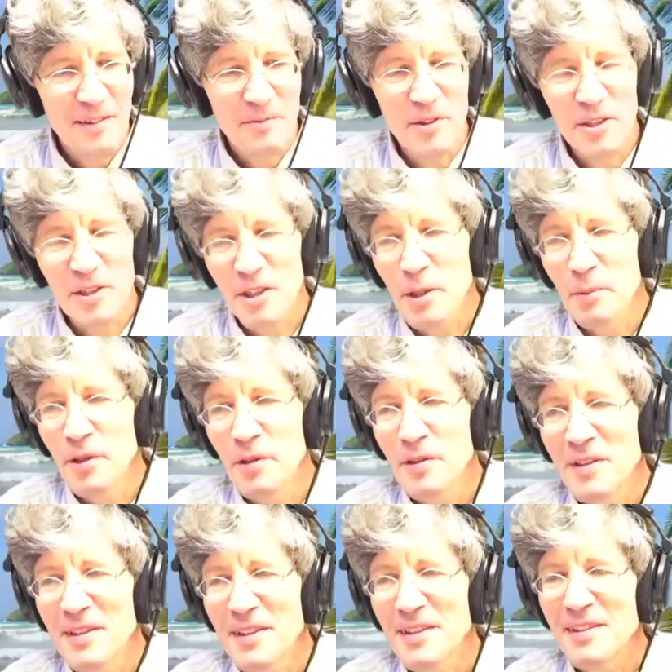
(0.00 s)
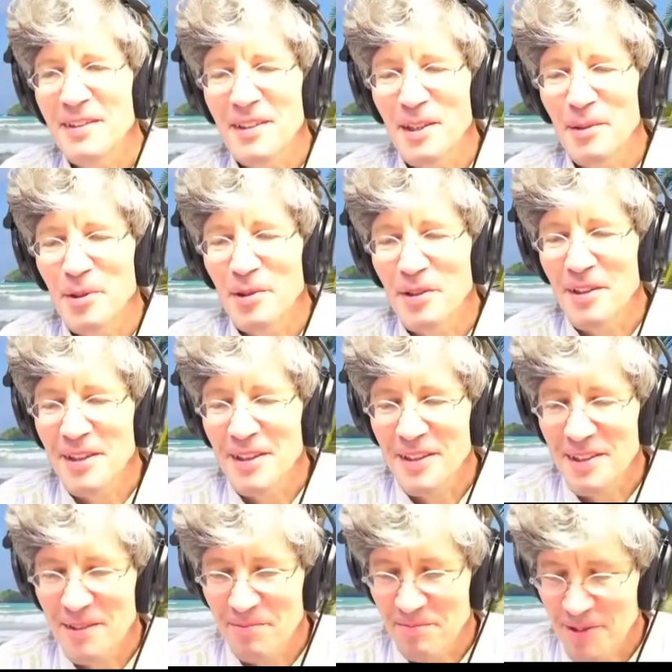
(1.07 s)
As a community, the community
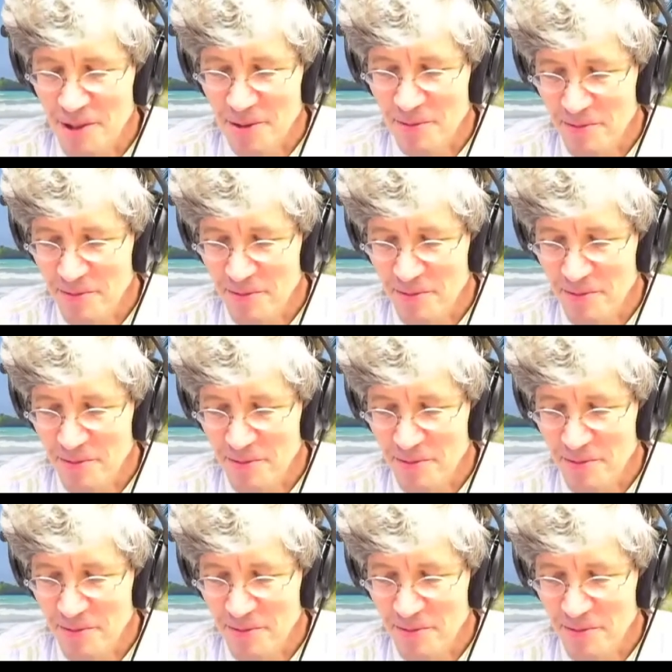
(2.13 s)
is, you know,